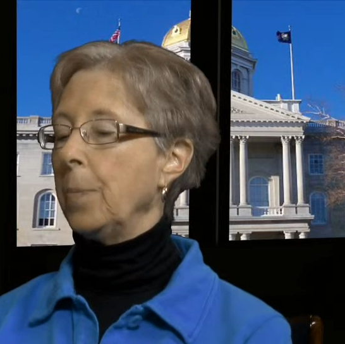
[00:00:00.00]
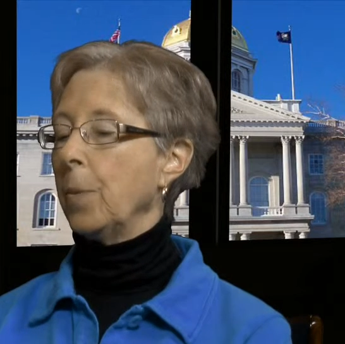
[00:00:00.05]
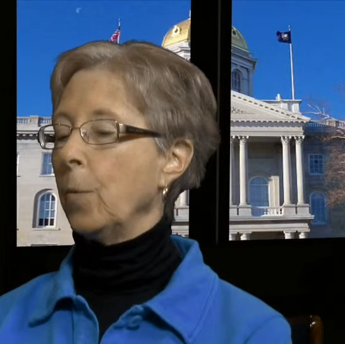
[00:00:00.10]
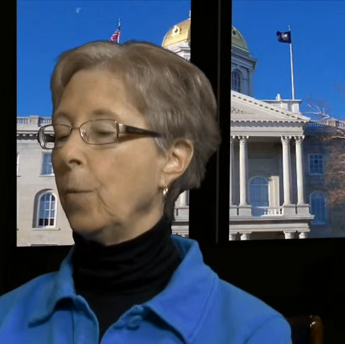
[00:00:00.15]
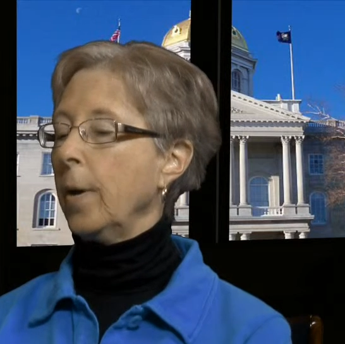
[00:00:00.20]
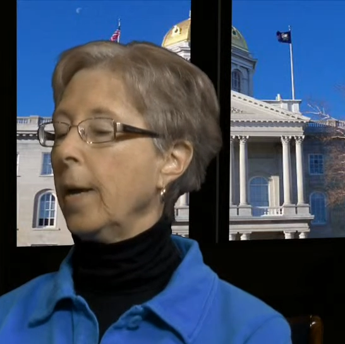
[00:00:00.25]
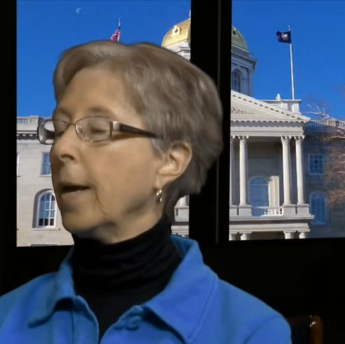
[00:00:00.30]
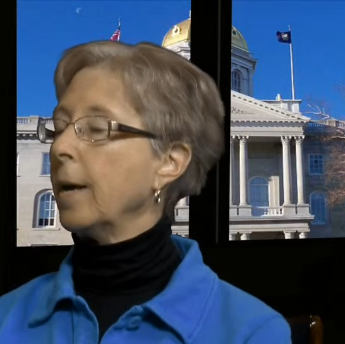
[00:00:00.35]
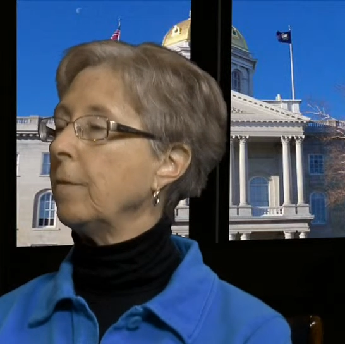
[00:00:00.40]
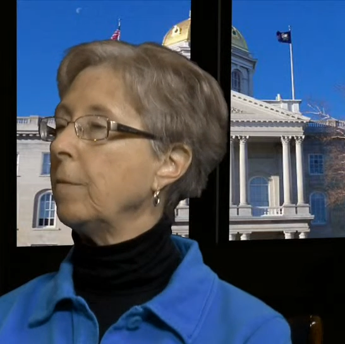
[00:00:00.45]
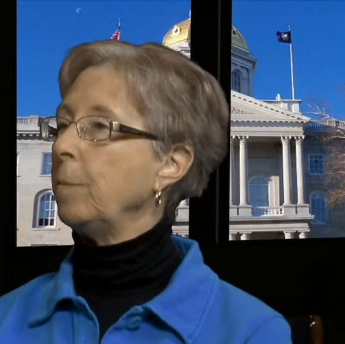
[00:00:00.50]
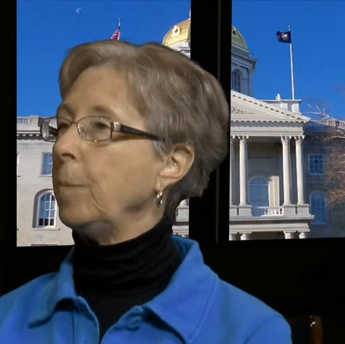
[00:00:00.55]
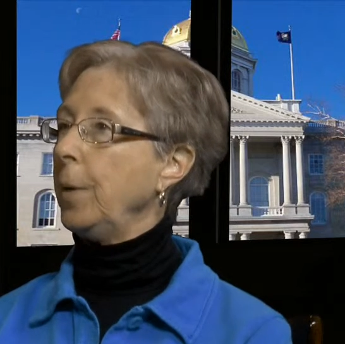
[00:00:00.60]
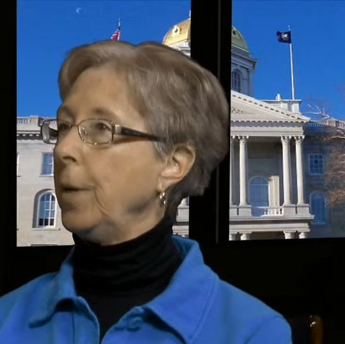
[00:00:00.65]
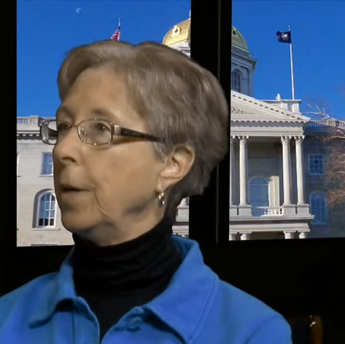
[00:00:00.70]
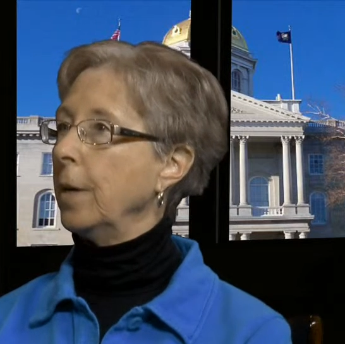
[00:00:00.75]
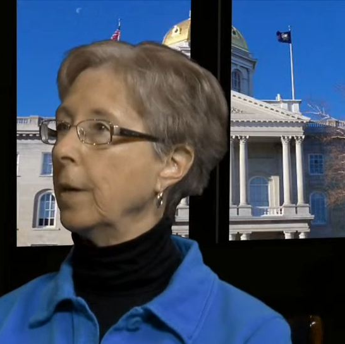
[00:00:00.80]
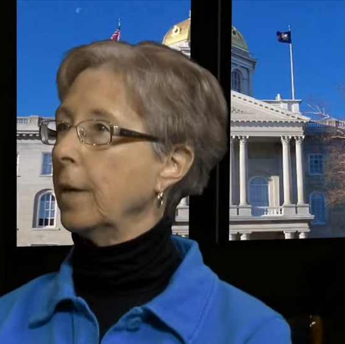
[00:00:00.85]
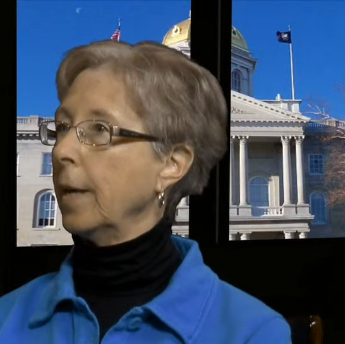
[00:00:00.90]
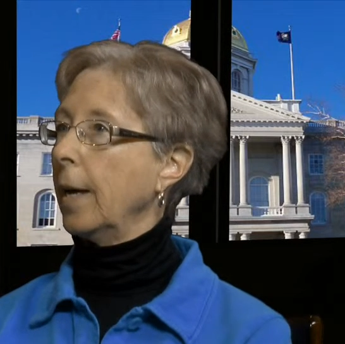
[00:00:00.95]
We have
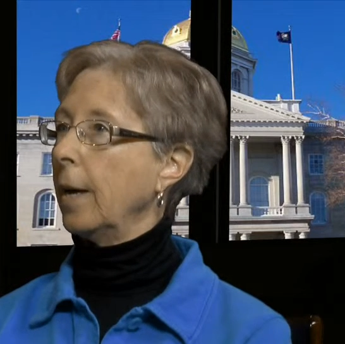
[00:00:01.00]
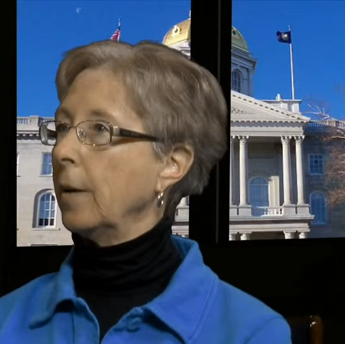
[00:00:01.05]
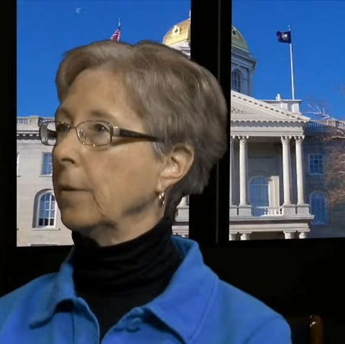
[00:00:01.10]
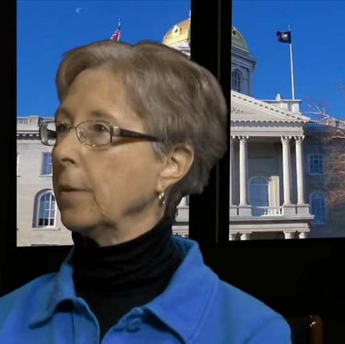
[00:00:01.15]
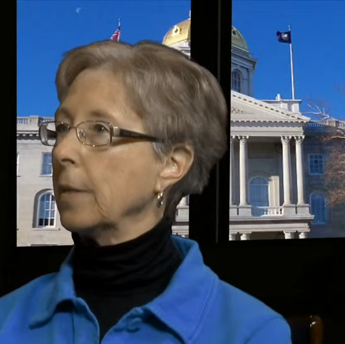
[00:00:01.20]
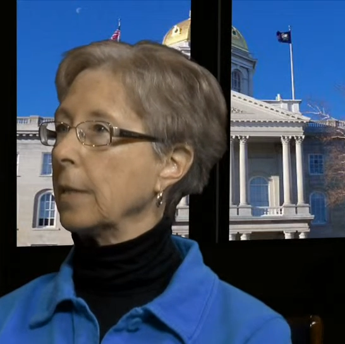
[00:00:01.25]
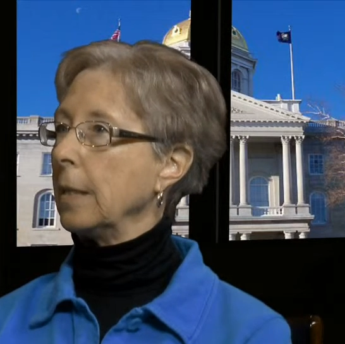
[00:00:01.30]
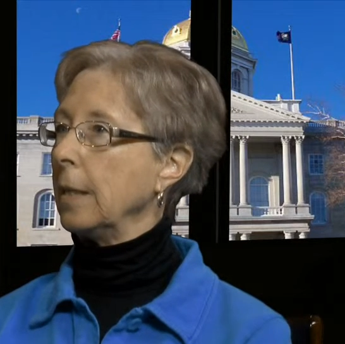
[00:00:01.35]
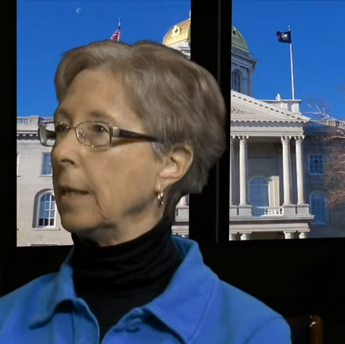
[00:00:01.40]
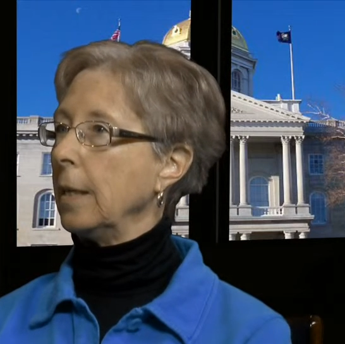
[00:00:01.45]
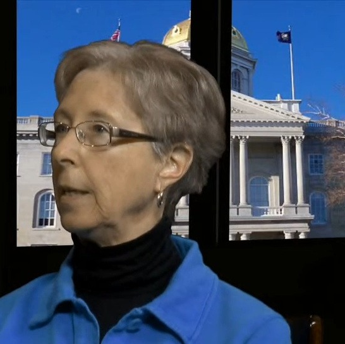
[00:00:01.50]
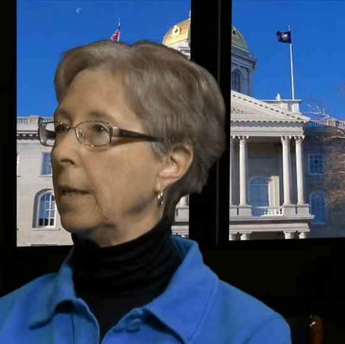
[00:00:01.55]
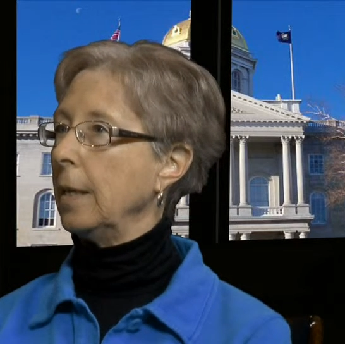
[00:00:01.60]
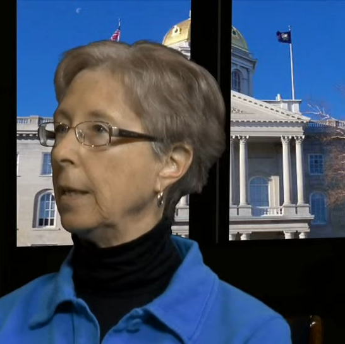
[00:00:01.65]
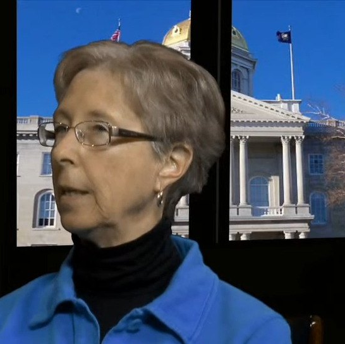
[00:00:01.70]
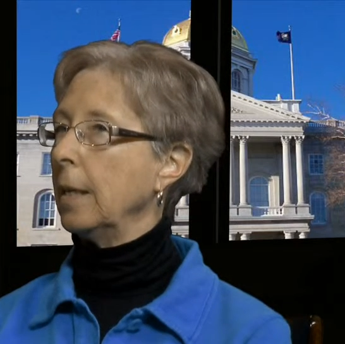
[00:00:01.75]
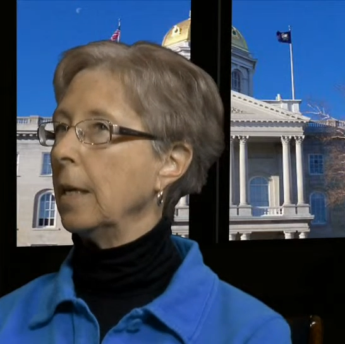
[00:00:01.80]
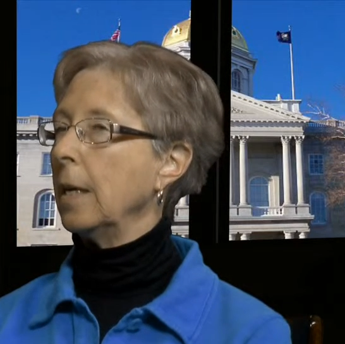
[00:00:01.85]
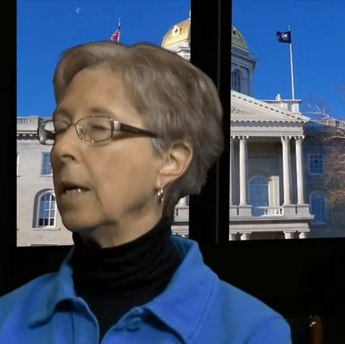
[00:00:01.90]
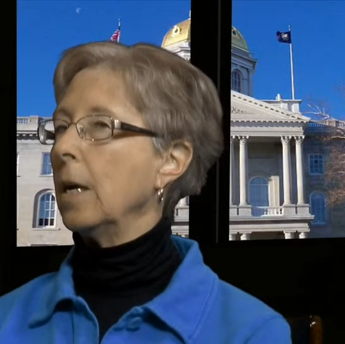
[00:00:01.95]
peer
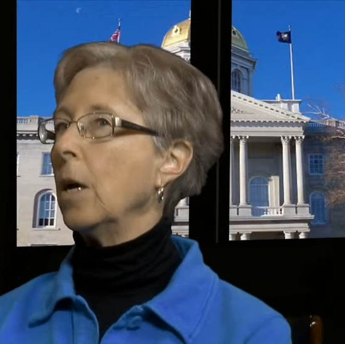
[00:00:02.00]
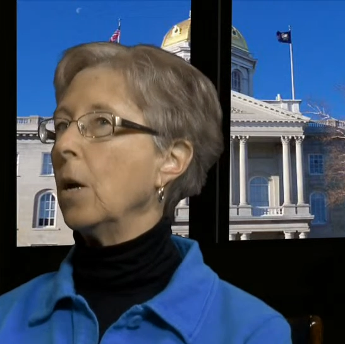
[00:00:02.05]
counseling.